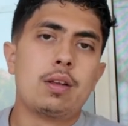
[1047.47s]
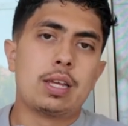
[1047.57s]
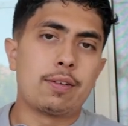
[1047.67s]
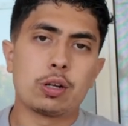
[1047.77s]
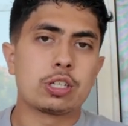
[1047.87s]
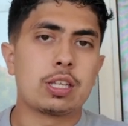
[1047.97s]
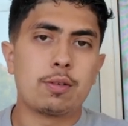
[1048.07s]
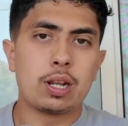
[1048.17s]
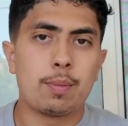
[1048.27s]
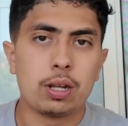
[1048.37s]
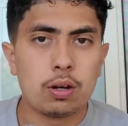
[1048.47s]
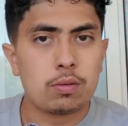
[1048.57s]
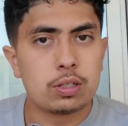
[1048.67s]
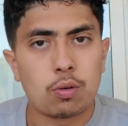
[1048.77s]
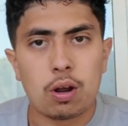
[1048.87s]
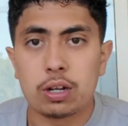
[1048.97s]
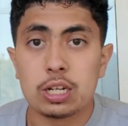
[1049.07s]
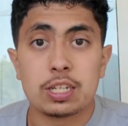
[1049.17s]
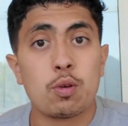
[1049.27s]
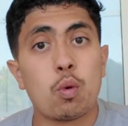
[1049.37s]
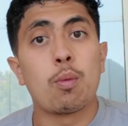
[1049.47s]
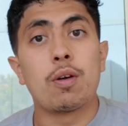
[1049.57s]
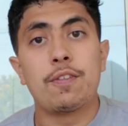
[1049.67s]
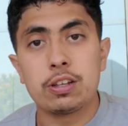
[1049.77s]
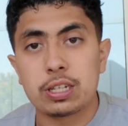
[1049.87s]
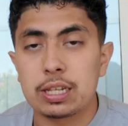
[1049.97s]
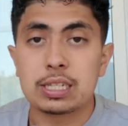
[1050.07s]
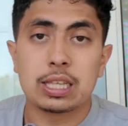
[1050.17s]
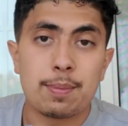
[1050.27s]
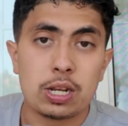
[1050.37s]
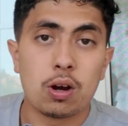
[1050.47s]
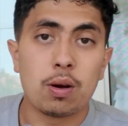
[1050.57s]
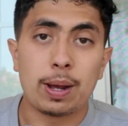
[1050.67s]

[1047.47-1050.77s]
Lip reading: if you have any questions, leave them down below. These are raw uncuts. If you want more videos like this, let me know.